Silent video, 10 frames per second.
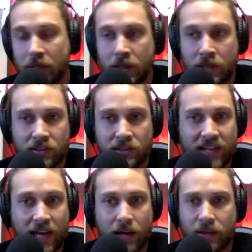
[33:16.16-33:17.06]
Just
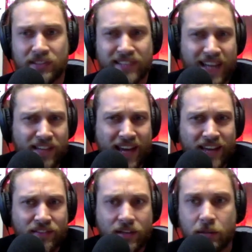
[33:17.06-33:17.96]
how the
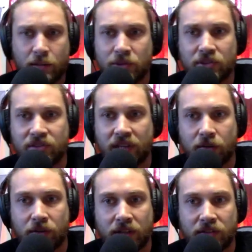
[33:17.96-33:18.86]
athletic commissions handle
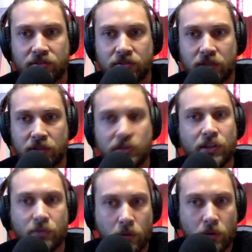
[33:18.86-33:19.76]
things in general.